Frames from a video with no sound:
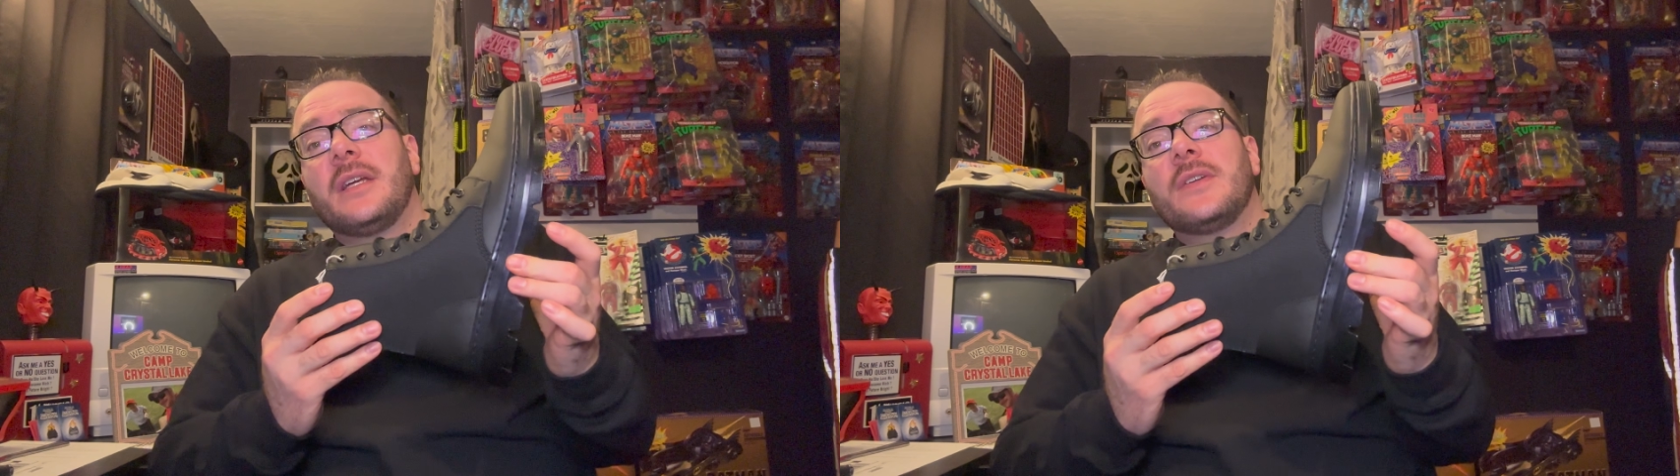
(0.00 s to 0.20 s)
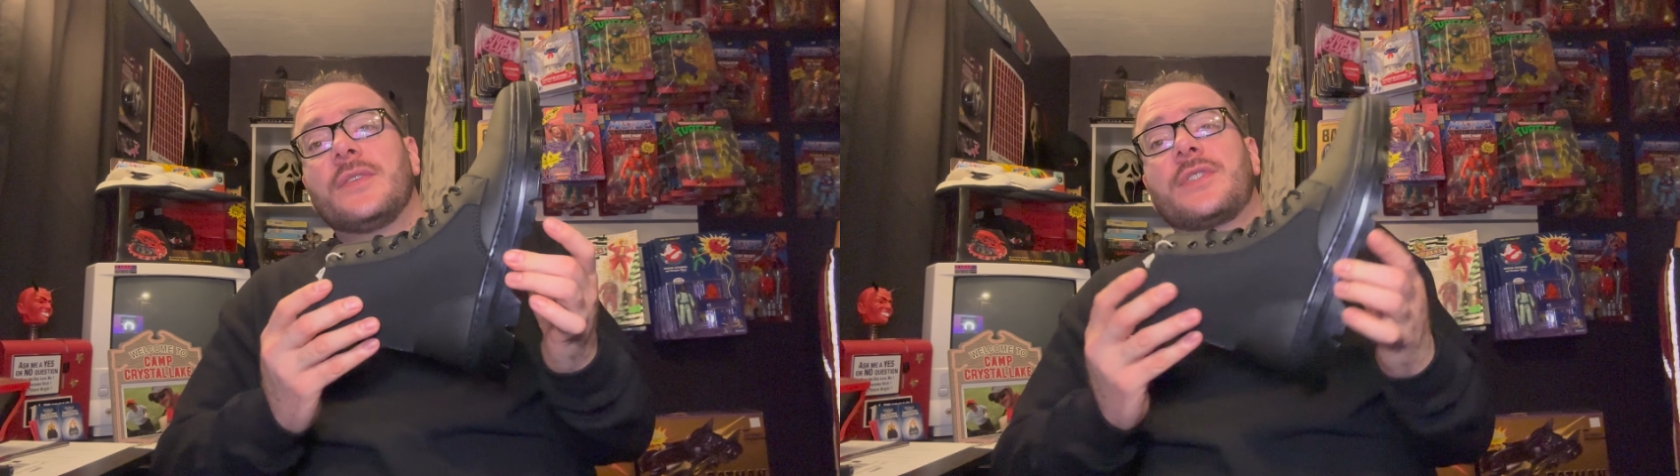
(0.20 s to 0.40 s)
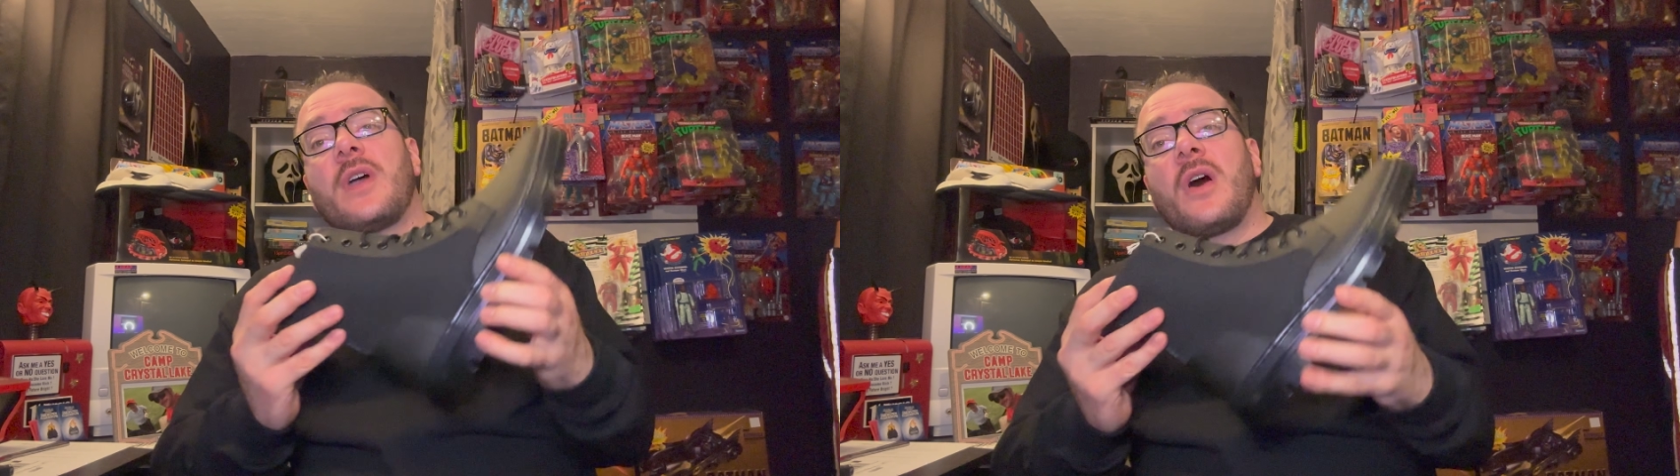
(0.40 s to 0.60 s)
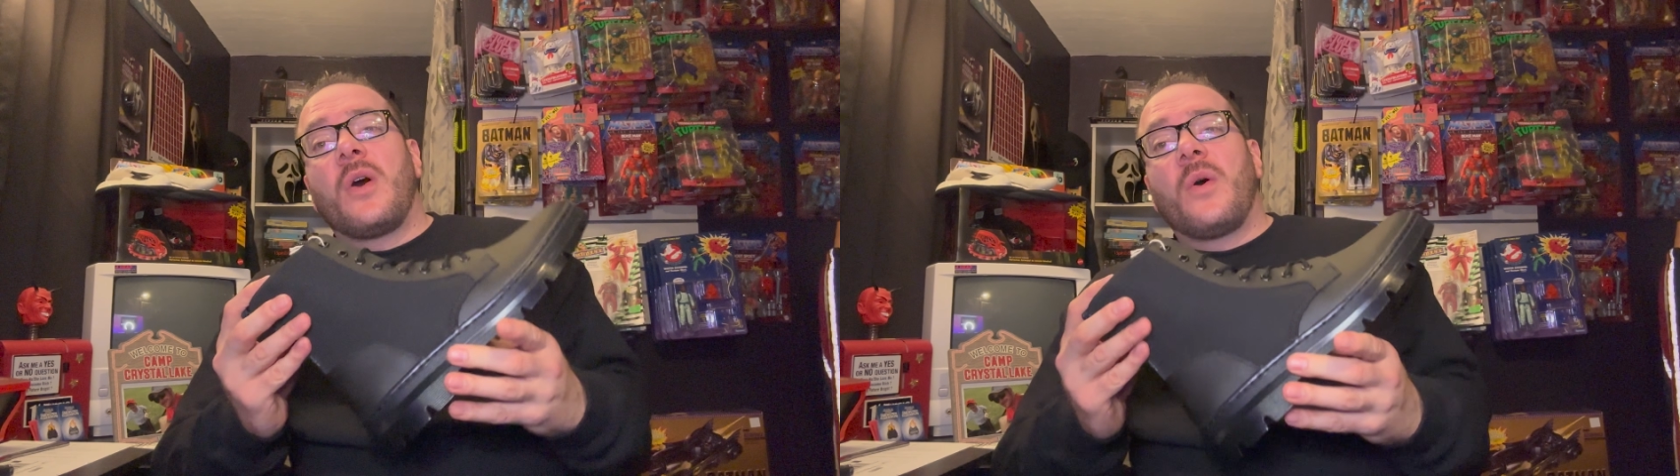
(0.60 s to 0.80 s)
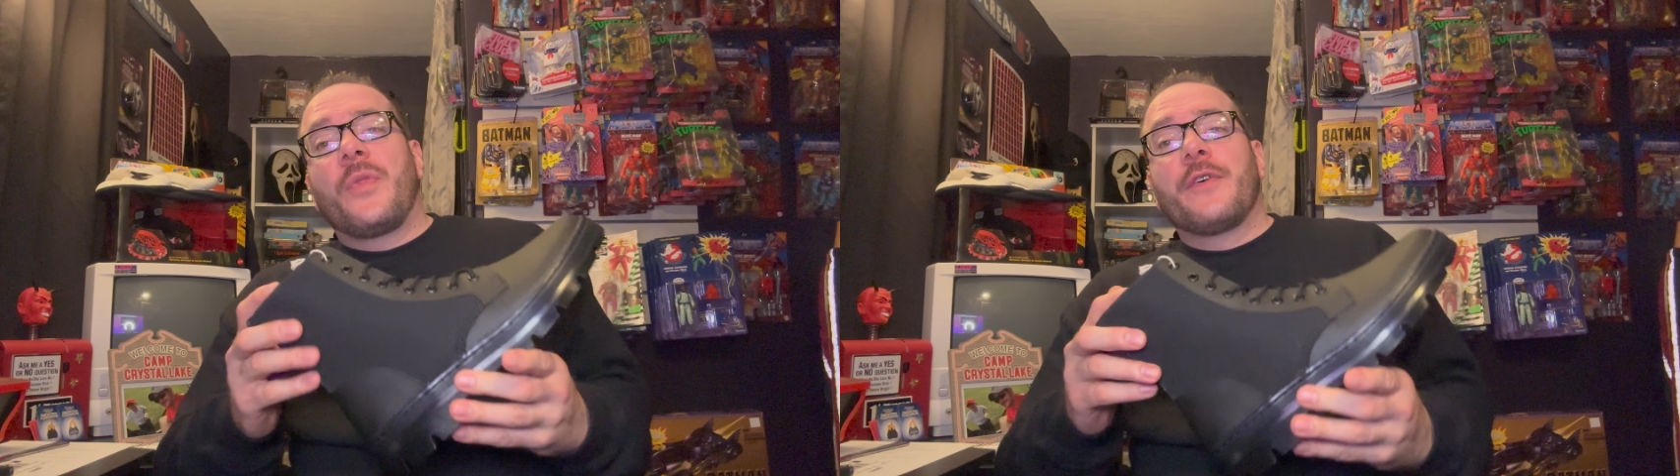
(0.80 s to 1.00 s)

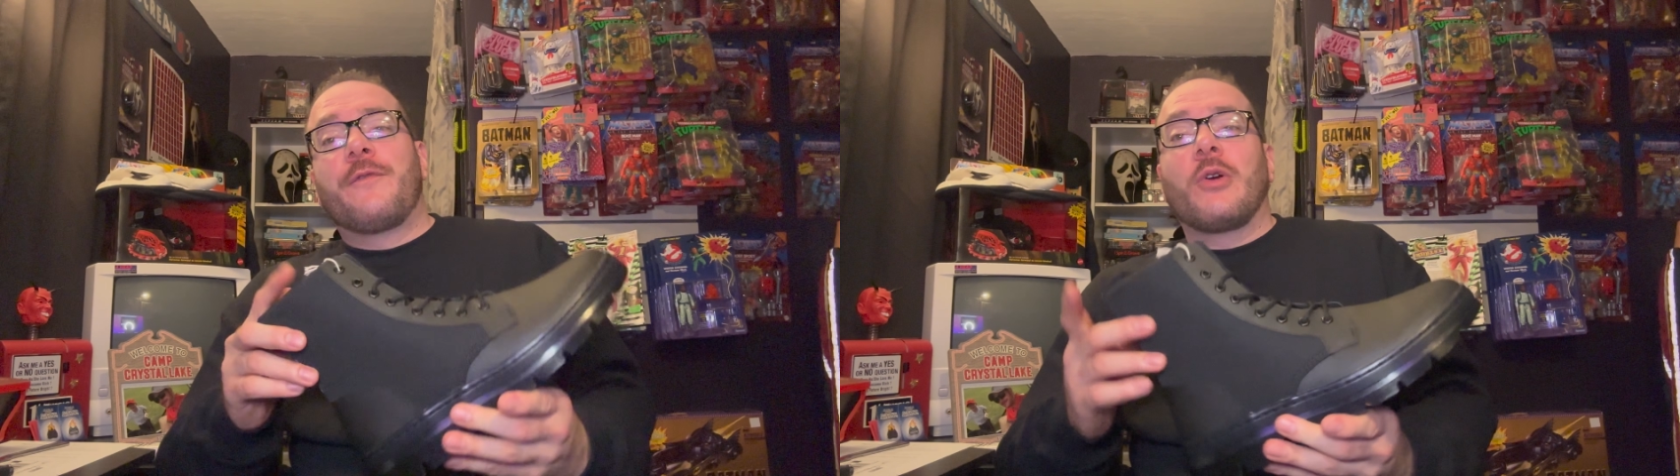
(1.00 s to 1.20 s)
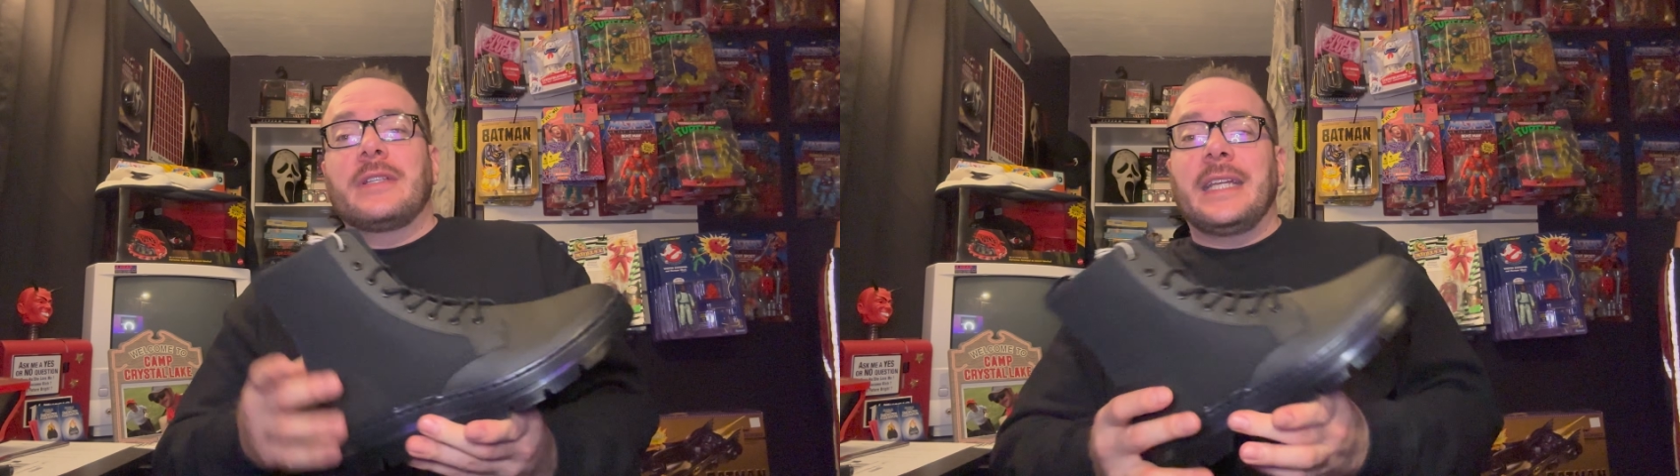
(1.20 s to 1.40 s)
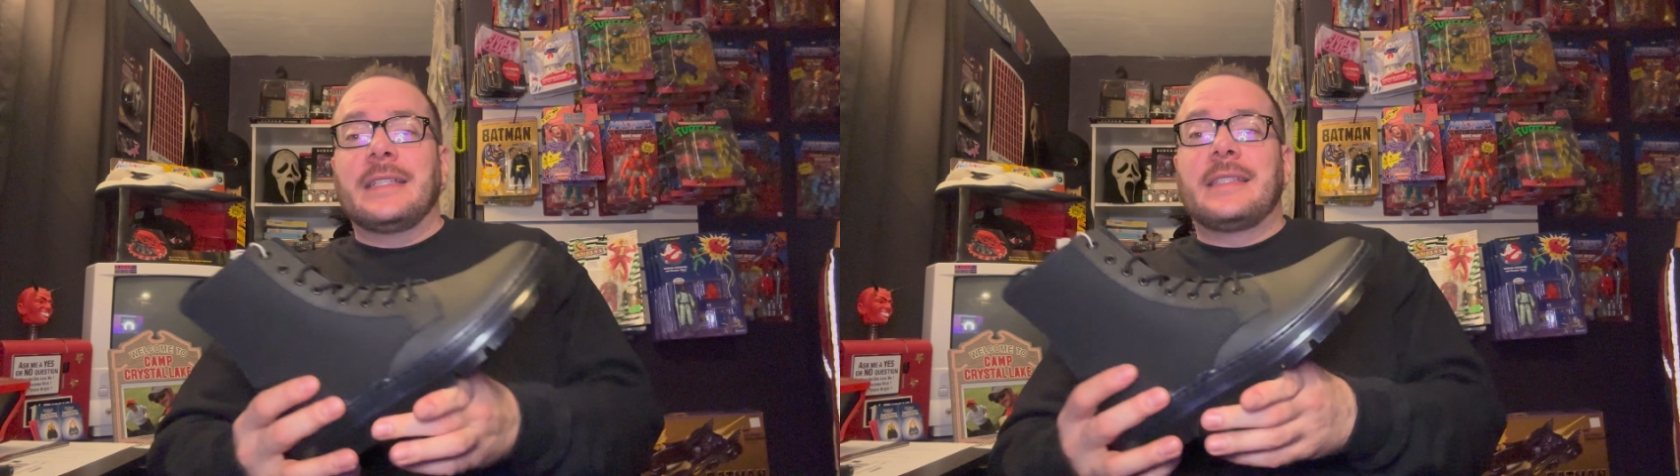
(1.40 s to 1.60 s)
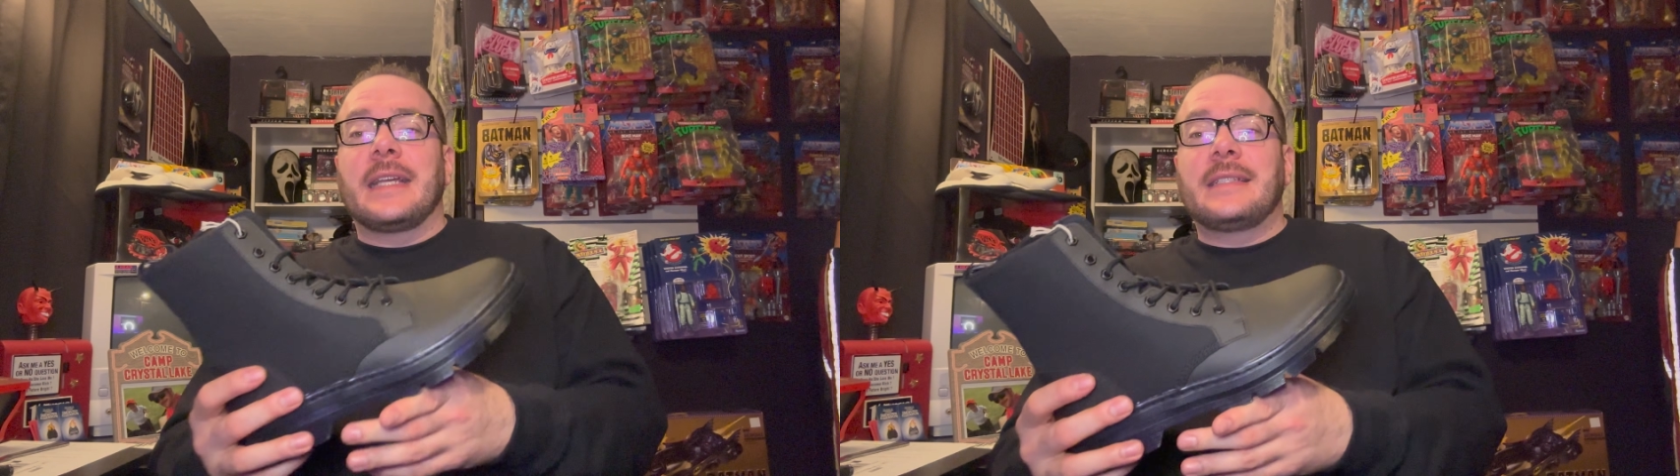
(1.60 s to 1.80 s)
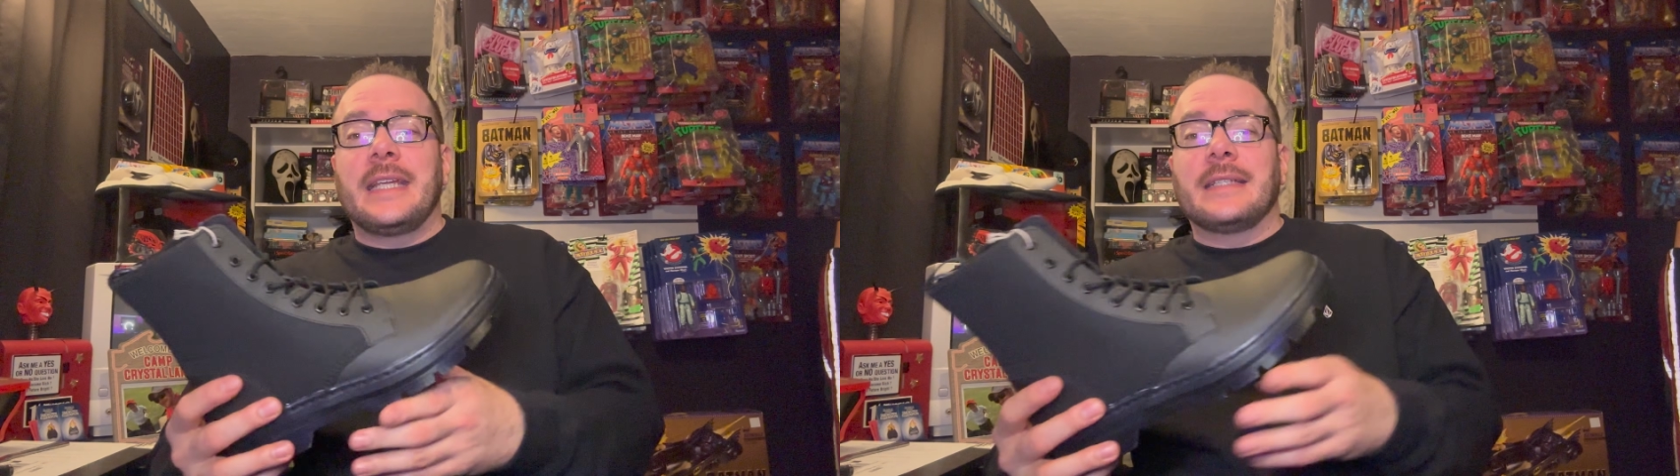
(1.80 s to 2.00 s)
So the 1460